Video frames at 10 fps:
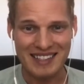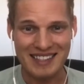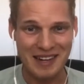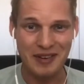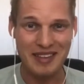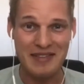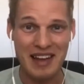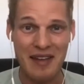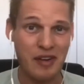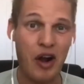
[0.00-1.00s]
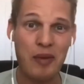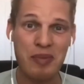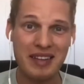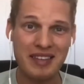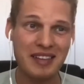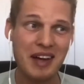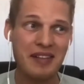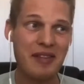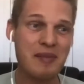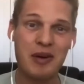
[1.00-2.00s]
They don't even have carpet. A lot of
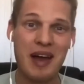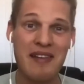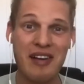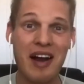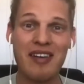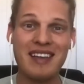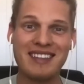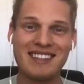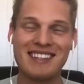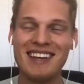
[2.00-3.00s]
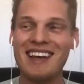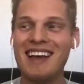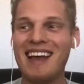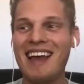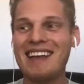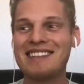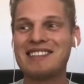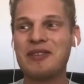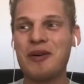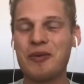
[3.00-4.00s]
them don't have ovens. And
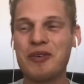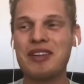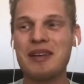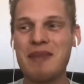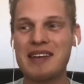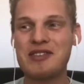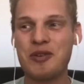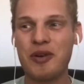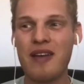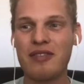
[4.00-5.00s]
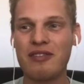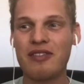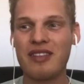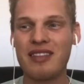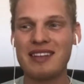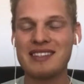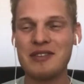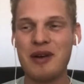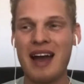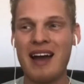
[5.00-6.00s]
so it really makes you grateful for the things that
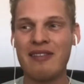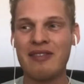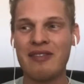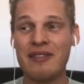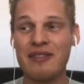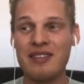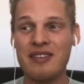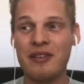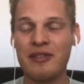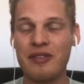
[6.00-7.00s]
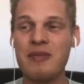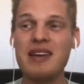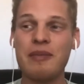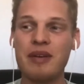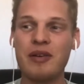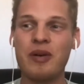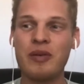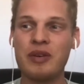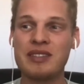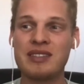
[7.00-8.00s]
you have. And, for me, a big one
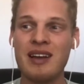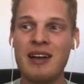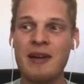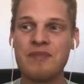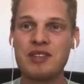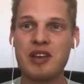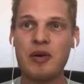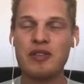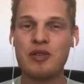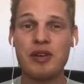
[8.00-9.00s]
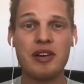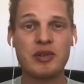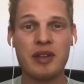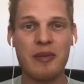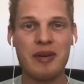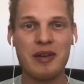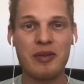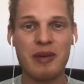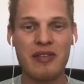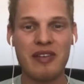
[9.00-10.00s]
was just going 2 years without being with
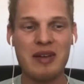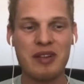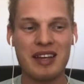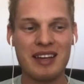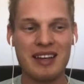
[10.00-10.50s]
my family.